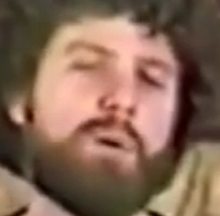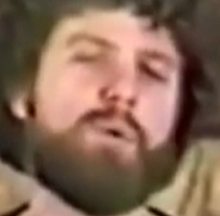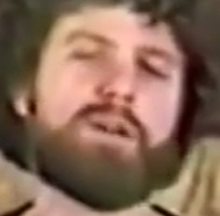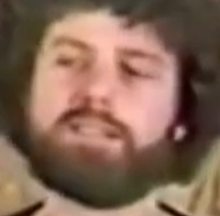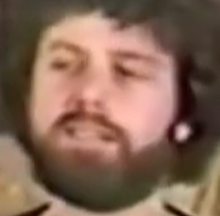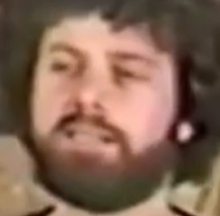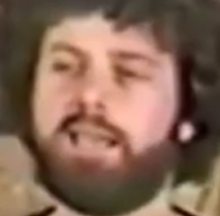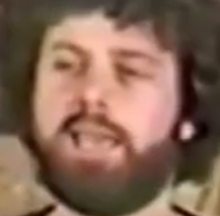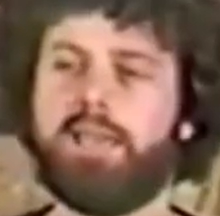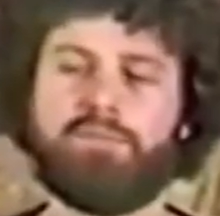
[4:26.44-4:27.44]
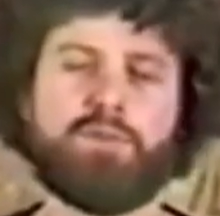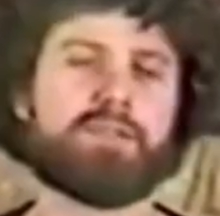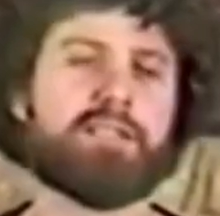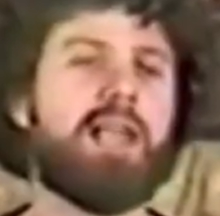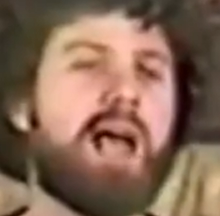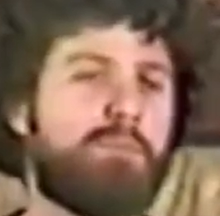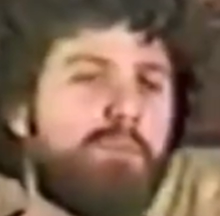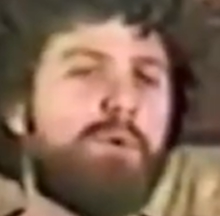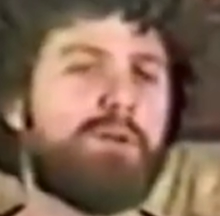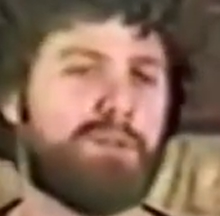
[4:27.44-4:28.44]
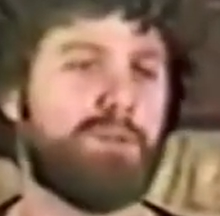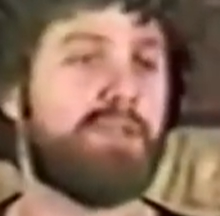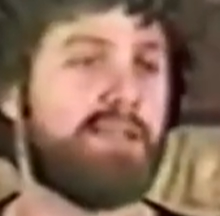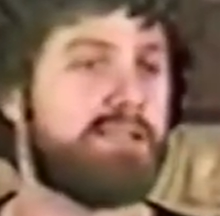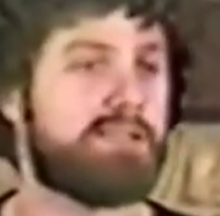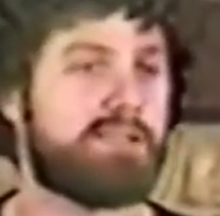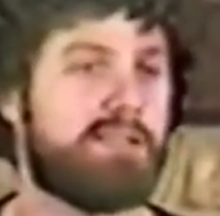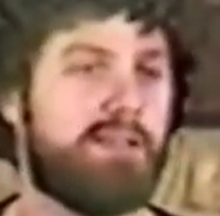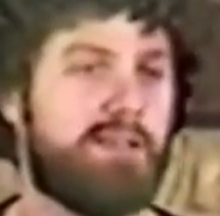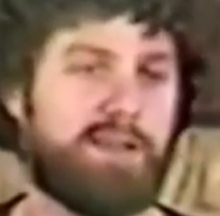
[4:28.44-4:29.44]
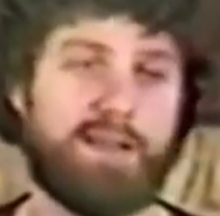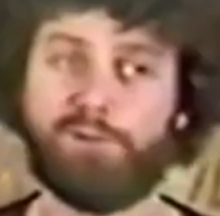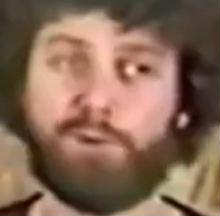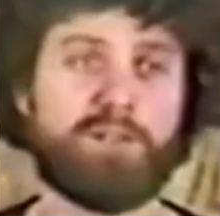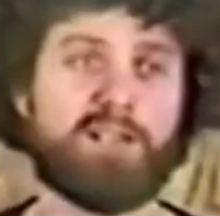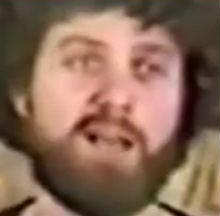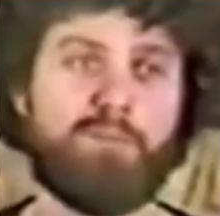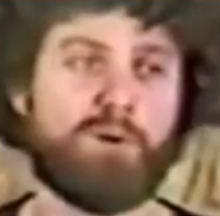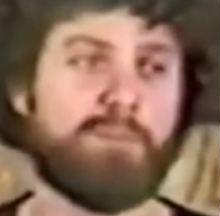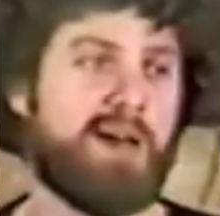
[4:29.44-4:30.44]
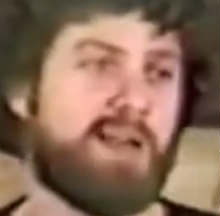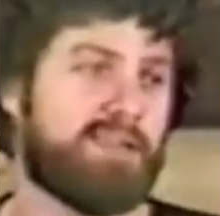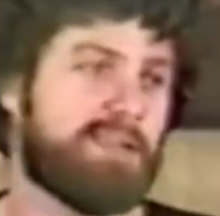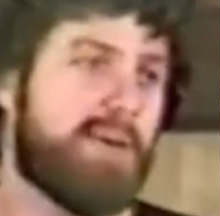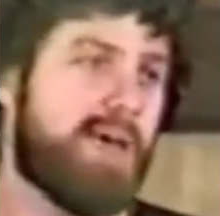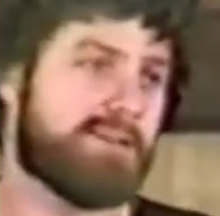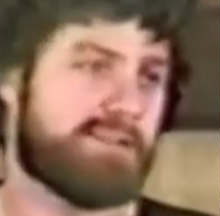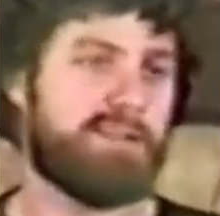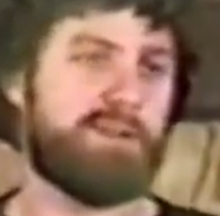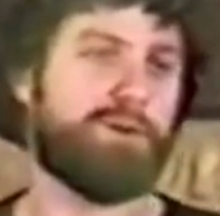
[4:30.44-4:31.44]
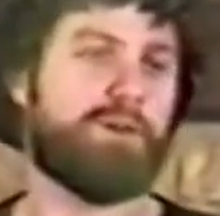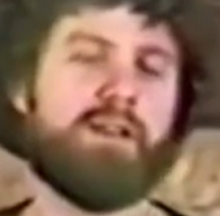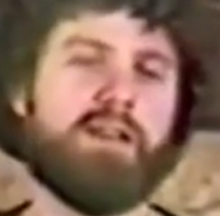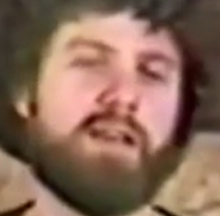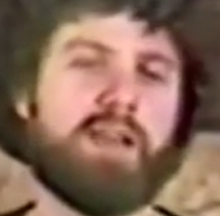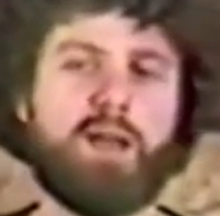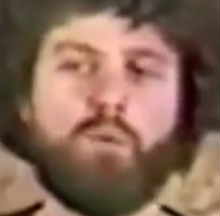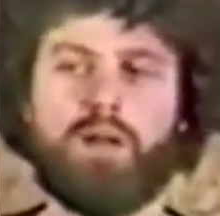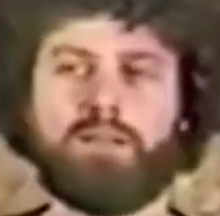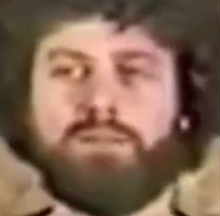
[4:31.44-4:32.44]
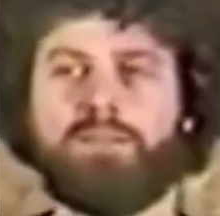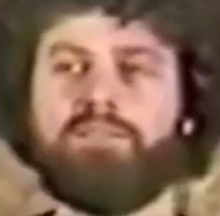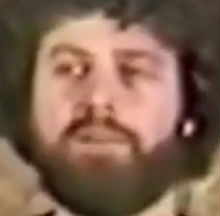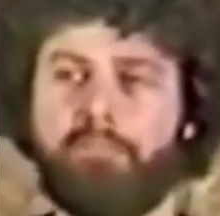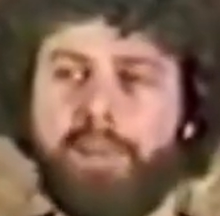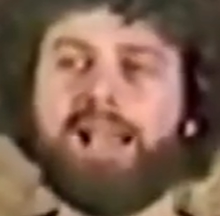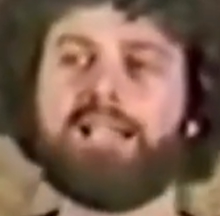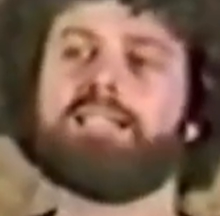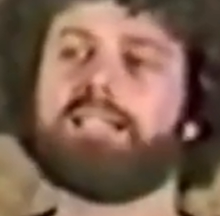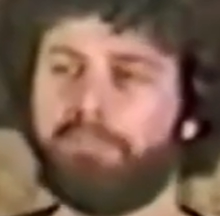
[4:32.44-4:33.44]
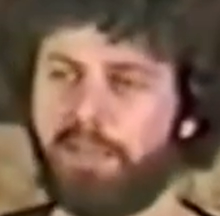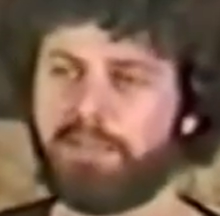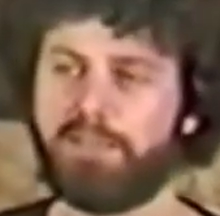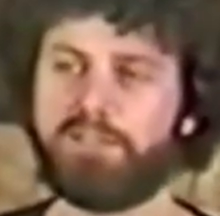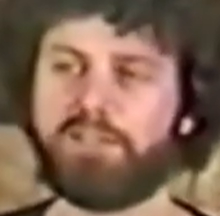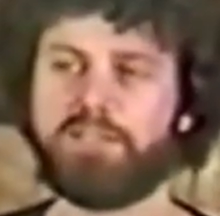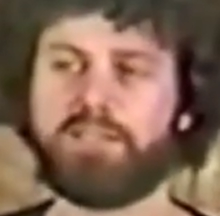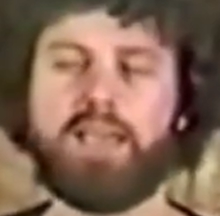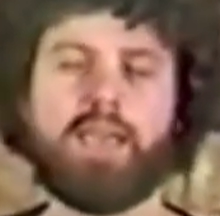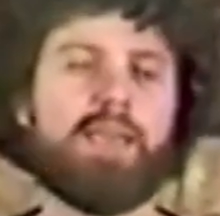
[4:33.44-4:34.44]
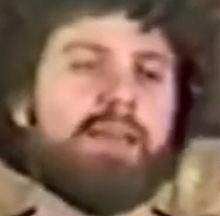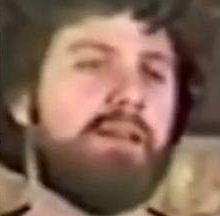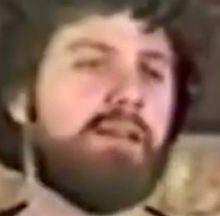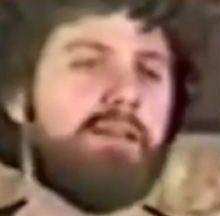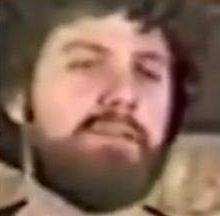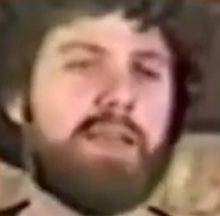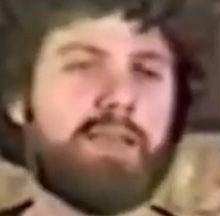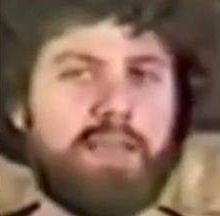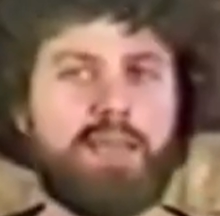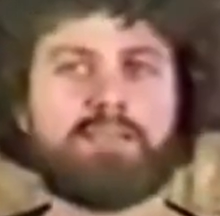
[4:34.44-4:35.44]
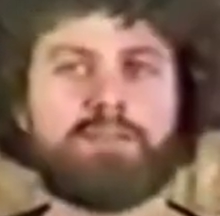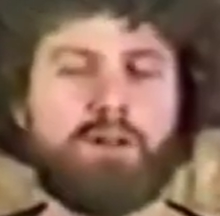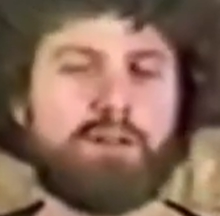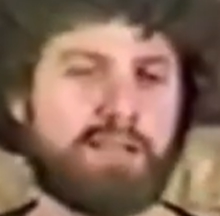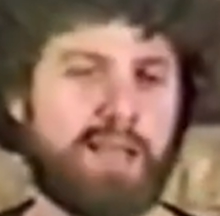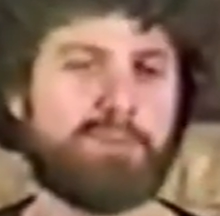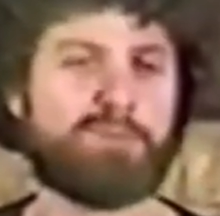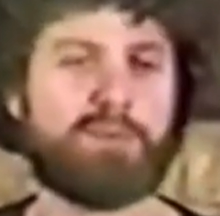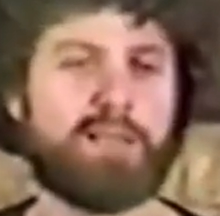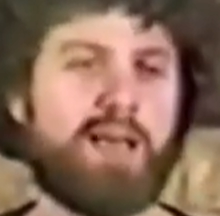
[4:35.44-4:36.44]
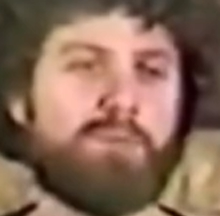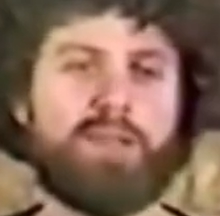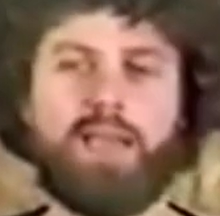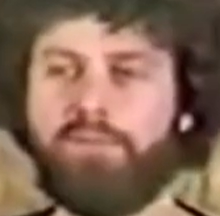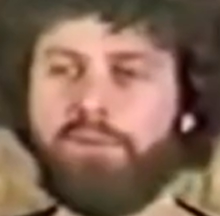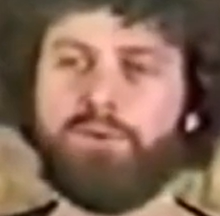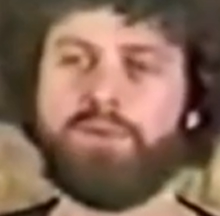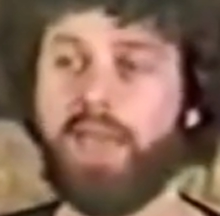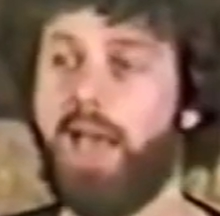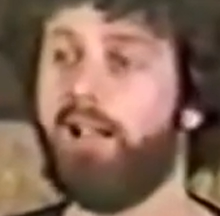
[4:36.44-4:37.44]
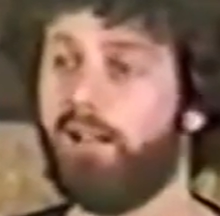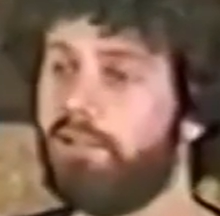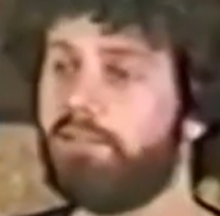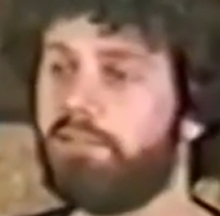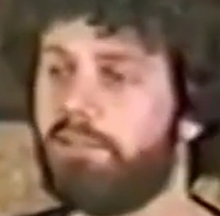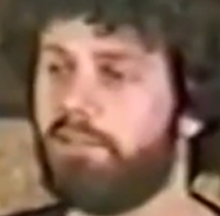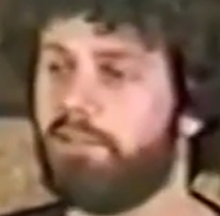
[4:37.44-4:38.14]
but was to say there's a lot more to this, and I've learned a lot more about it in the past year, and I want to give a balancing message to say that, yes, there are times when God would have you yell,